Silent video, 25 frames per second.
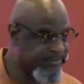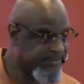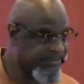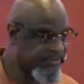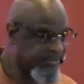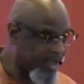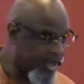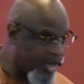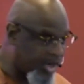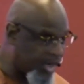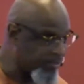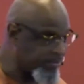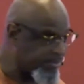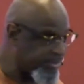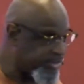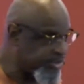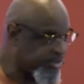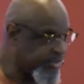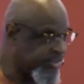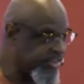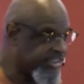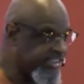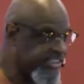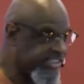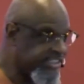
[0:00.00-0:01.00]
The
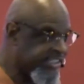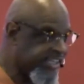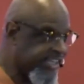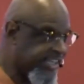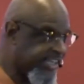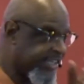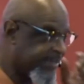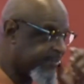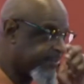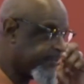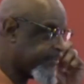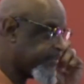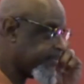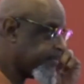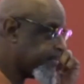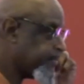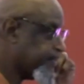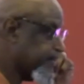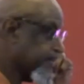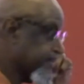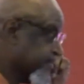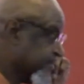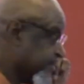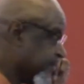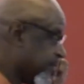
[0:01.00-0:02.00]
opportunity came.
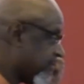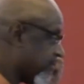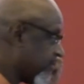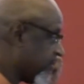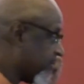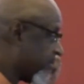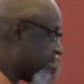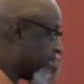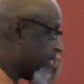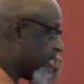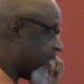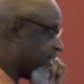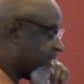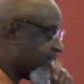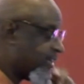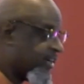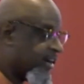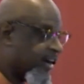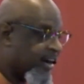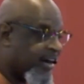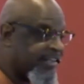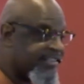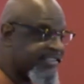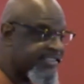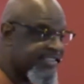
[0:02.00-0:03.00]

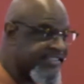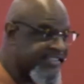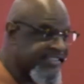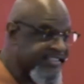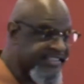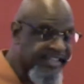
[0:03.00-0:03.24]
God didn't